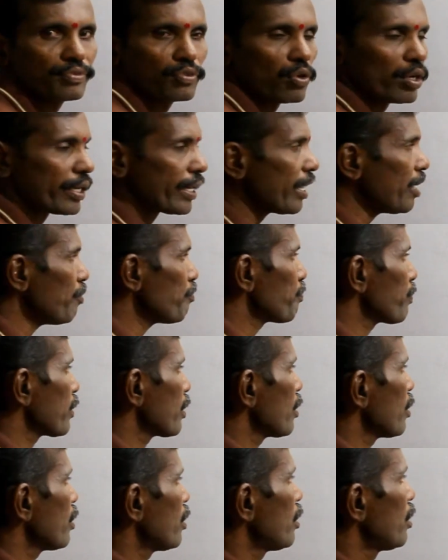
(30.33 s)
Okay,
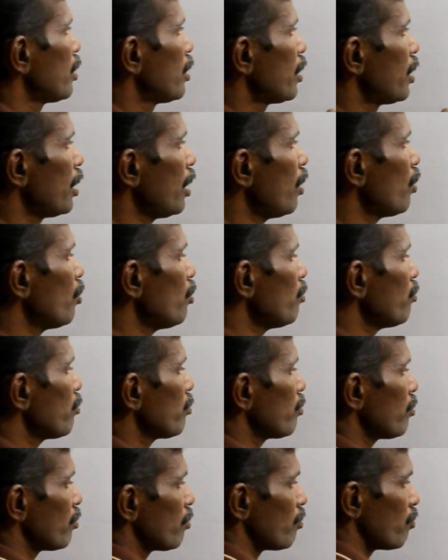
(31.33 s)
now
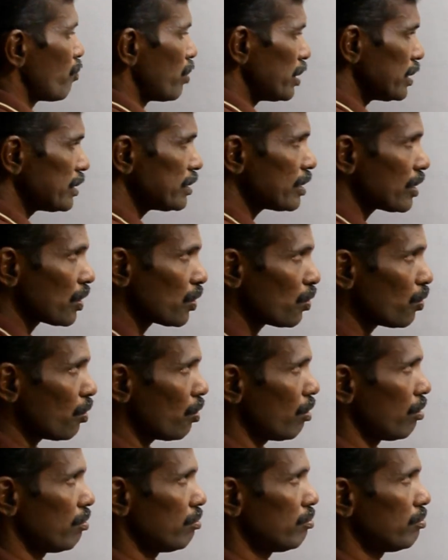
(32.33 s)
what is the rule?
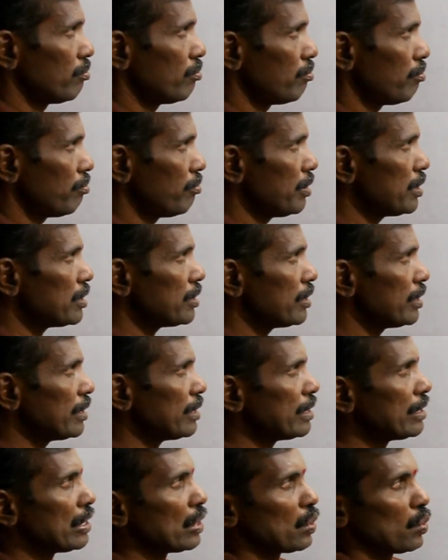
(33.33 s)
Means this
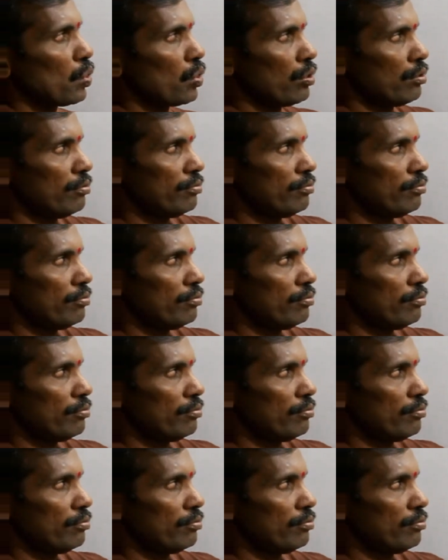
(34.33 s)
is the rule.